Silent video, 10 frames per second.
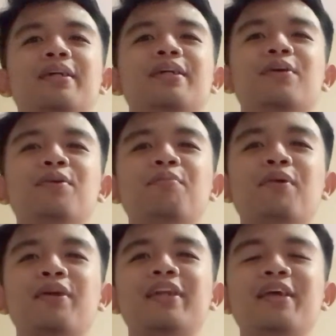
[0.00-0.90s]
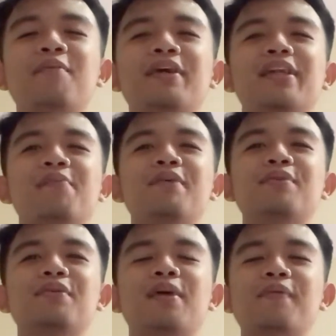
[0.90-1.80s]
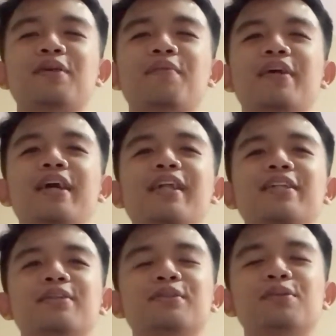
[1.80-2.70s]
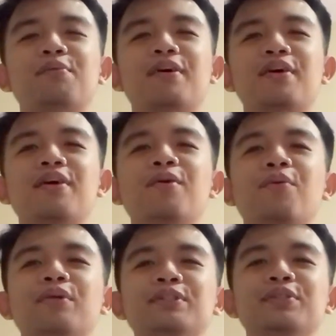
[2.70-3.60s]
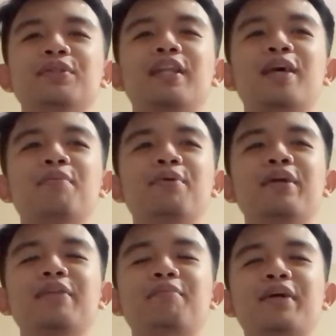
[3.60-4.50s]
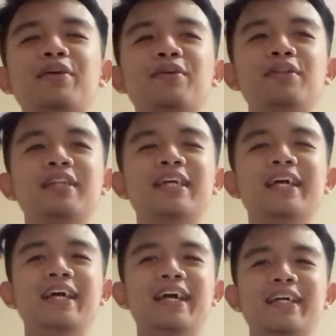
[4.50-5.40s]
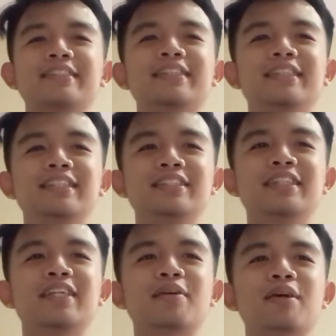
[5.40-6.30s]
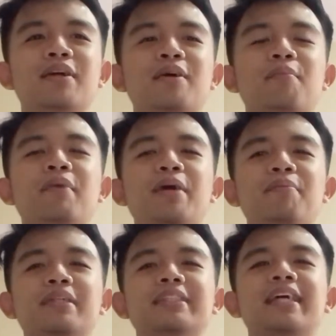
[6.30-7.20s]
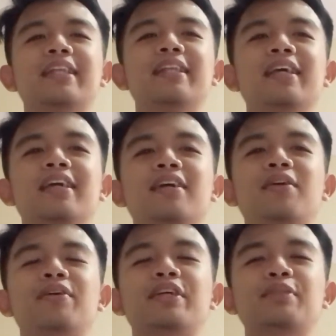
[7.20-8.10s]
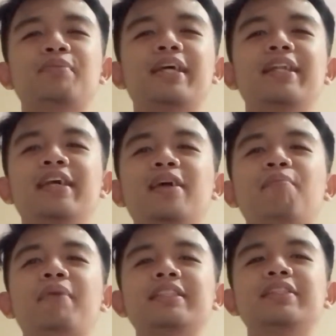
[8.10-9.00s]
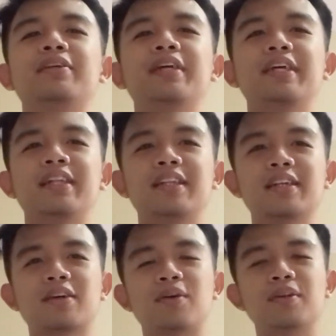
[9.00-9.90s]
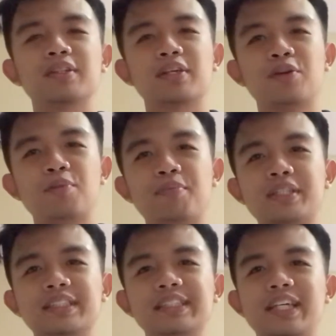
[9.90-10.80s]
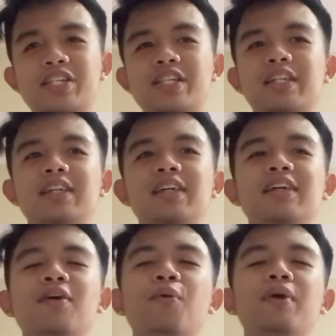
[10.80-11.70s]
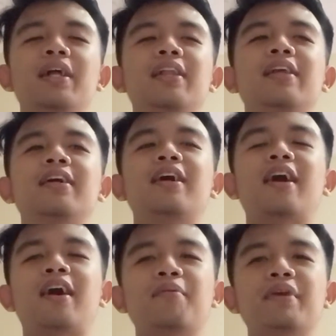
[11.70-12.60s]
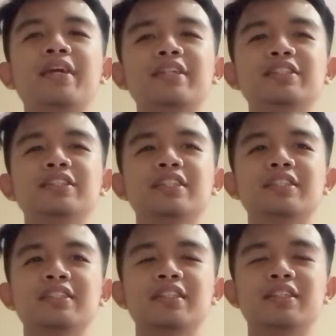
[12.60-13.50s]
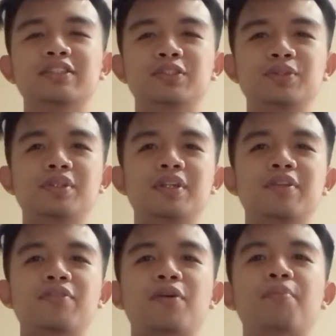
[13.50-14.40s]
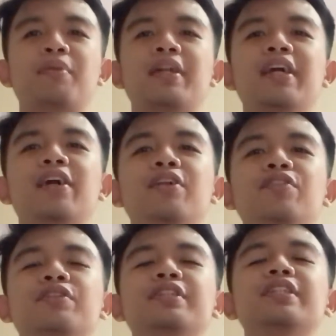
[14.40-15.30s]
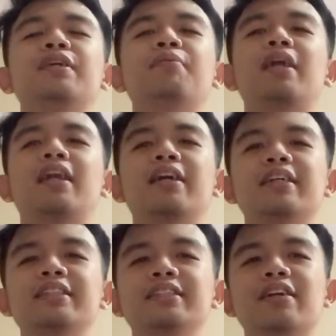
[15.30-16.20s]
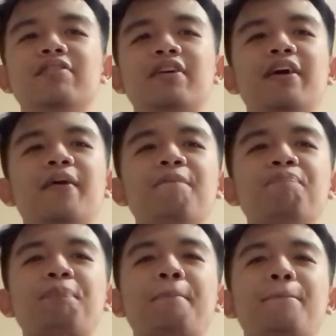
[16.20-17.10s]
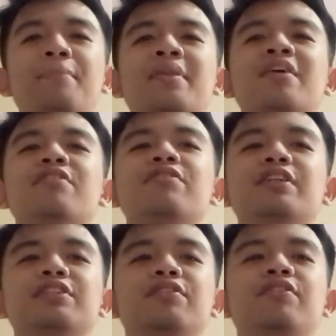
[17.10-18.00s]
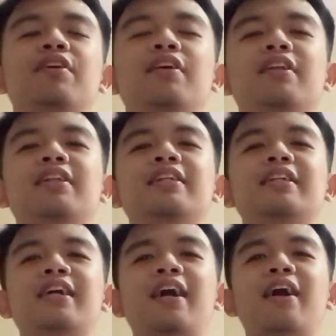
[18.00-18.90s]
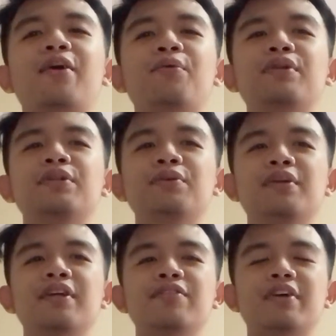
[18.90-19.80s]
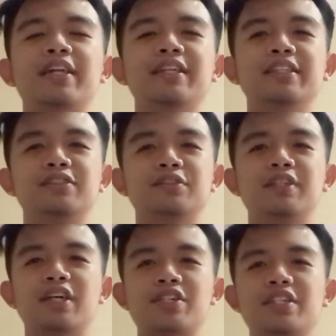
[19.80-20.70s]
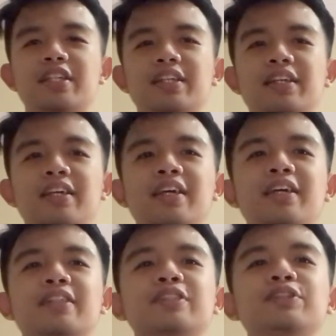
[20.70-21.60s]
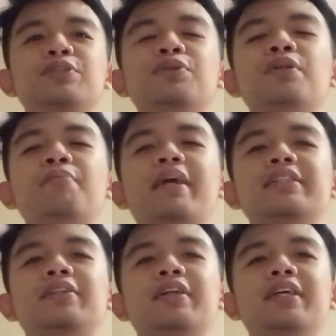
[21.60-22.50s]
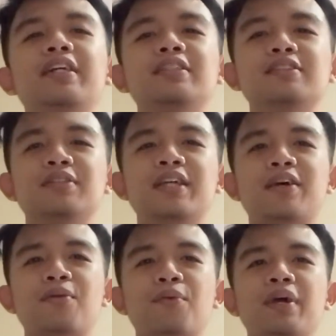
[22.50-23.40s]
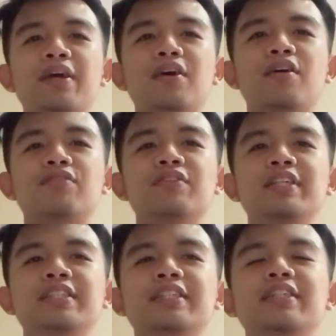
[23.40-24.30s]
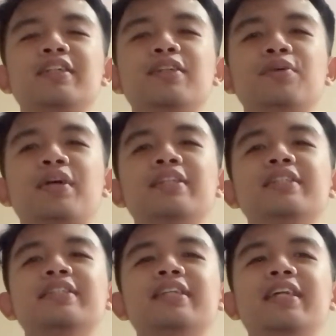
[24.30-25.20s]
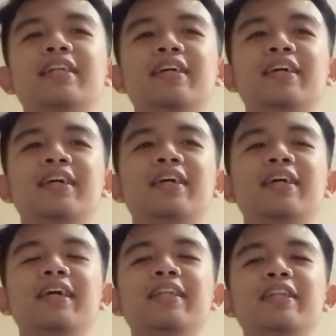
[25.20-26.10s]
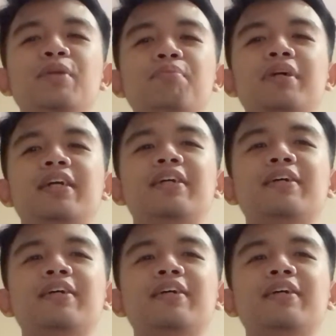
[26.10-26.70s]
Good morning, my name is Muhammad Amarhana Kusuma. Want to elaborate my role as a teacher by presenting or explaining a material called group presentation. Well, I'm here just a student from Merdeka University Malang, East Java. First of all, I want to give an introduction through the material to get a way of easier to understand it deeper.